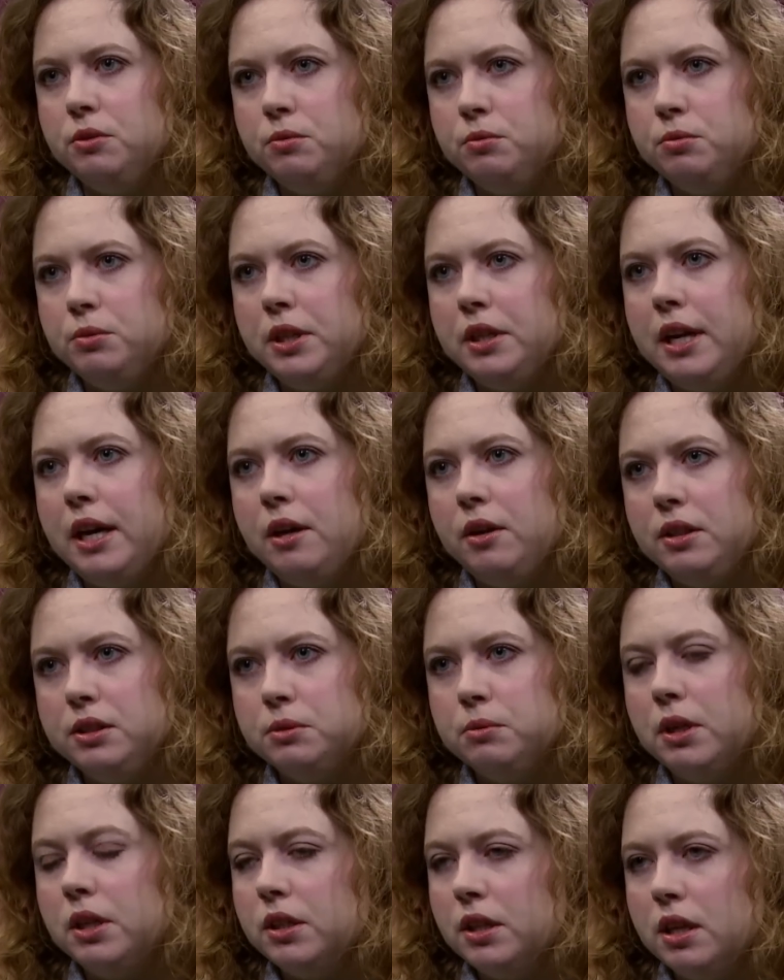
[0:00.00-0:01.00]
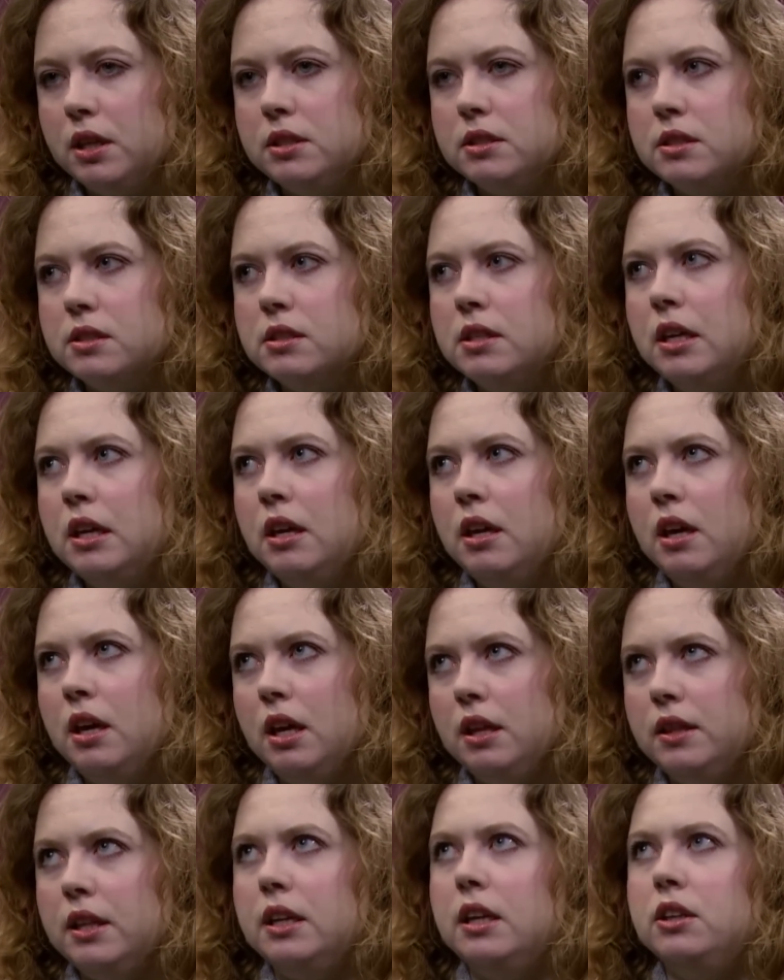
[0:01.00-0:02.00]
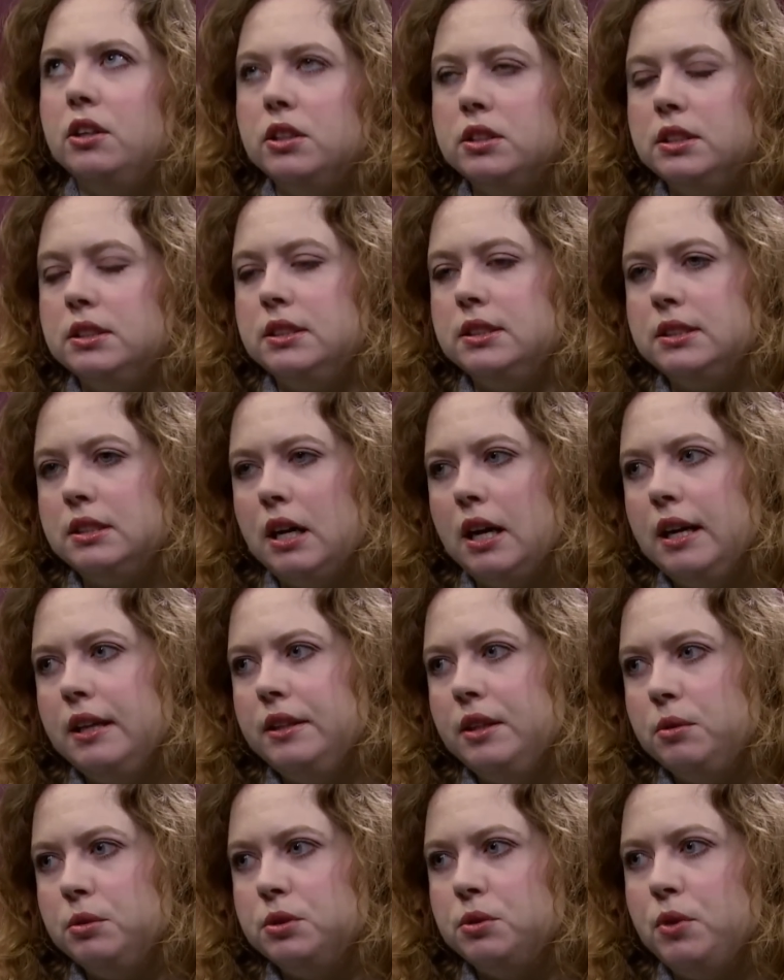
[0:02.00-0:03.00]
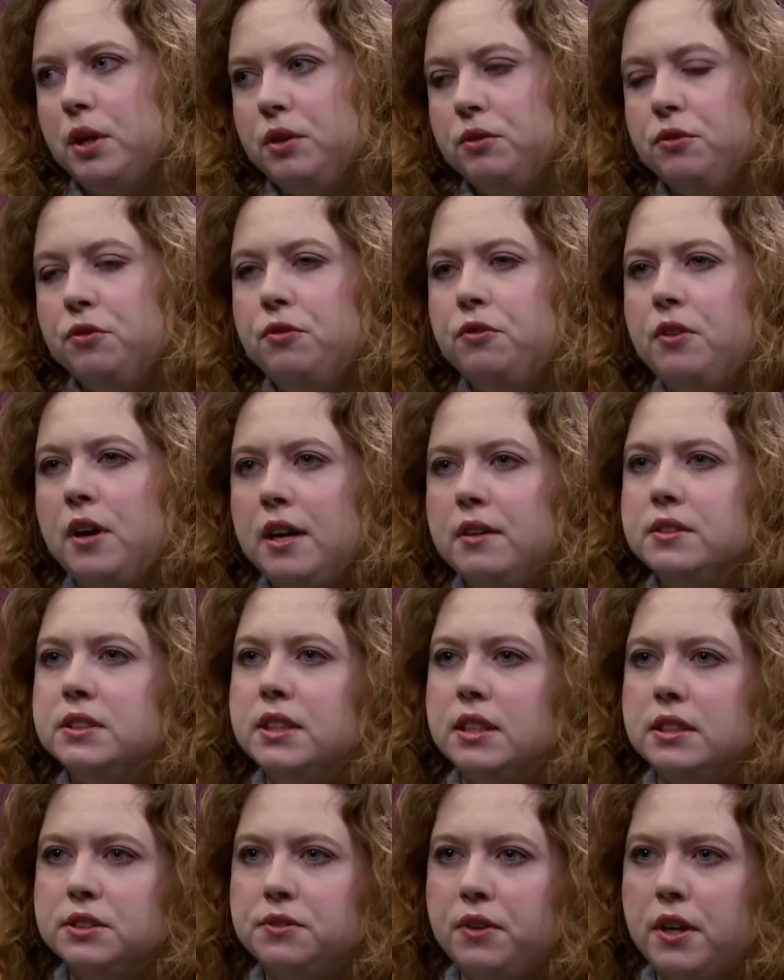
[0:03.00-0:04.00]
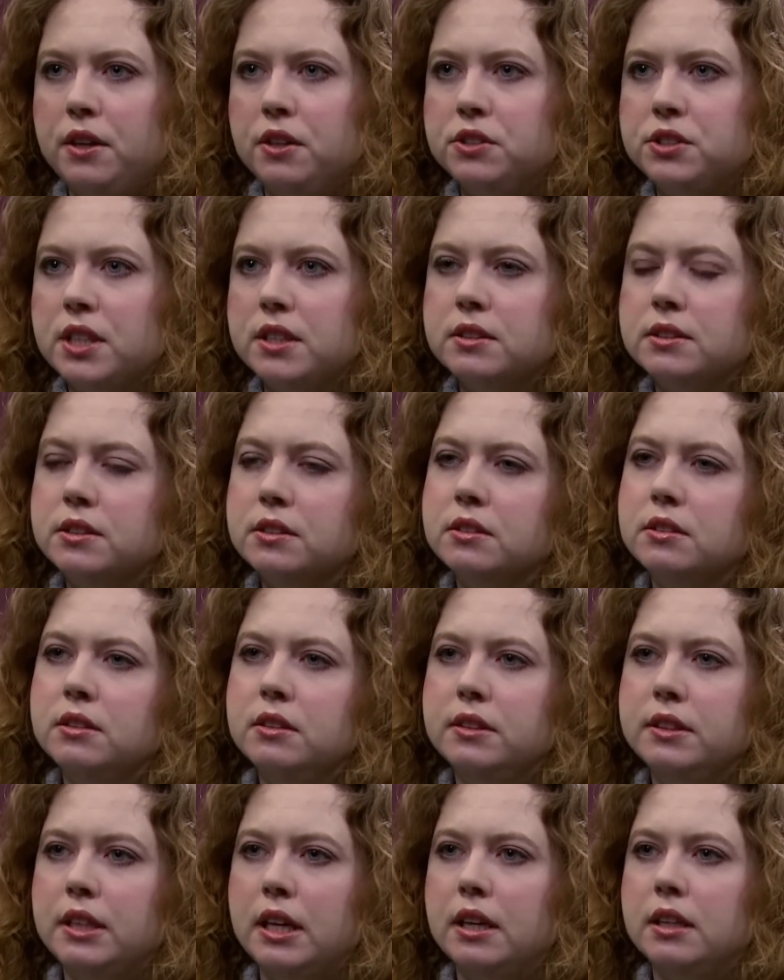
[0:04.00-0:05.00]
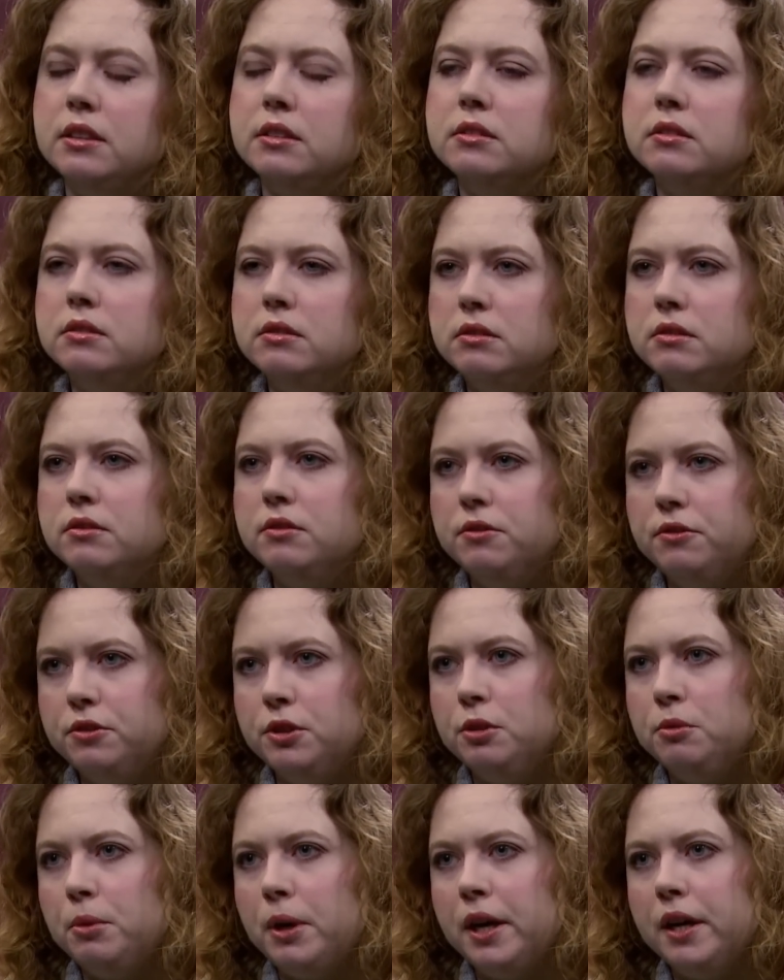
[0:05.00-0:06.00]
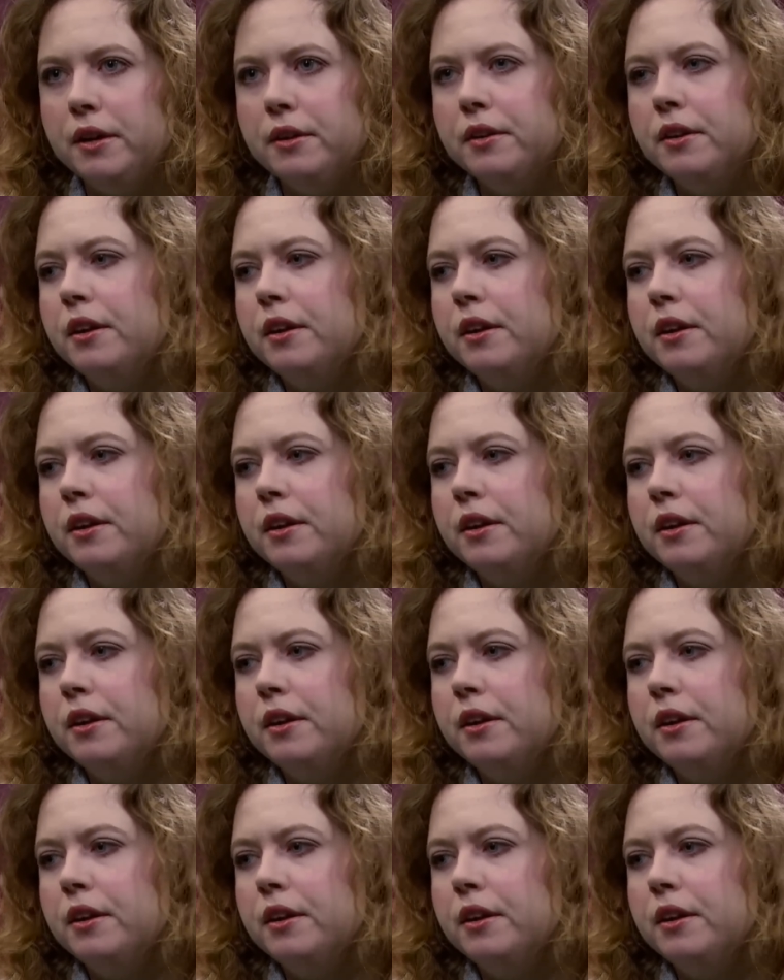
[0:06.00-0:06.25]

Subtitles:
ran out as well, because, and then I looked at the sky and there was around 5-6 fighter jets that flew by.